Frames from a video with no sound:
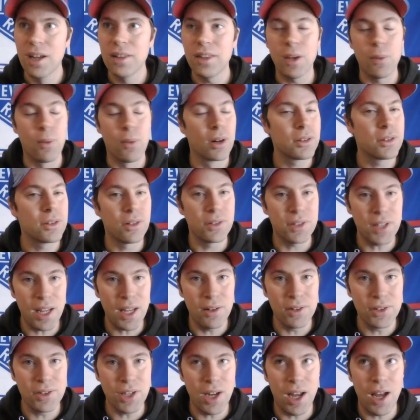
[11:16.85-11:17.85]
They work their
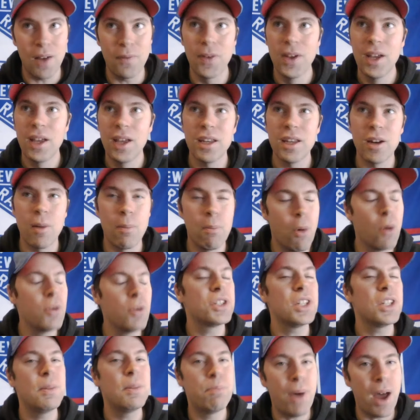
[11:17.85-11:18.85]
tails off, you know,
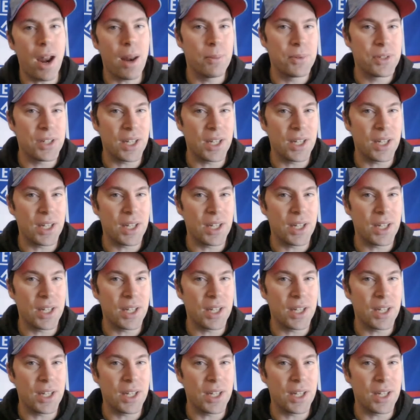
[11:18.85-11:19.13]
mostly bottom